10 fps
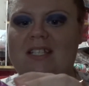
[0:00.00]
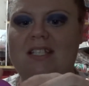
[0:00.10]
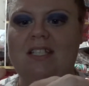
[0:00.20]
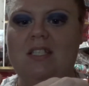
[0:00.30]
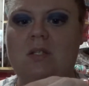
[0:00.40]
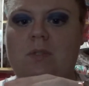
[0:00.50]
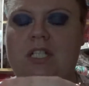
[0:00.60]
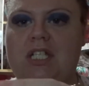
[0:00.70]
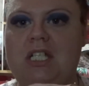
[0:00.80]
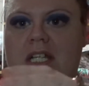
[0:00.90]
this
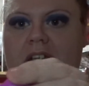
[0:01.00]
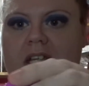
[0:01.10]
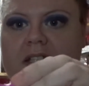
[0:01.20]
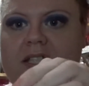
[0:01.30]
squishy